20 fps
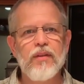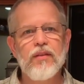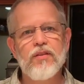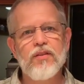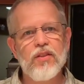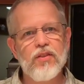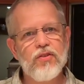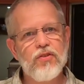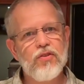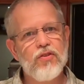
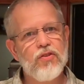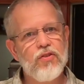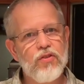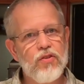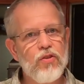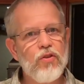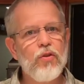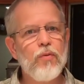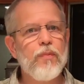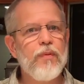Just
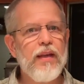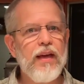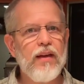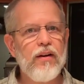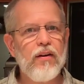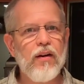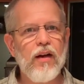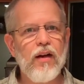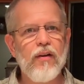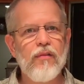scoop
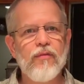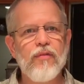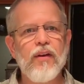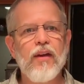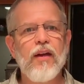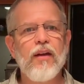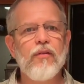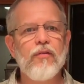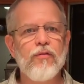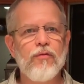that off
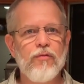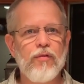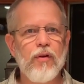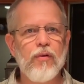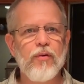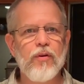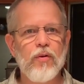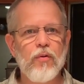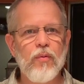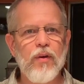and
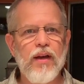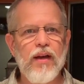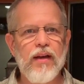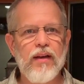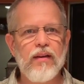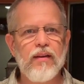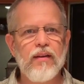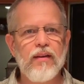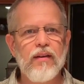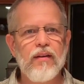throw it
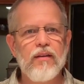away.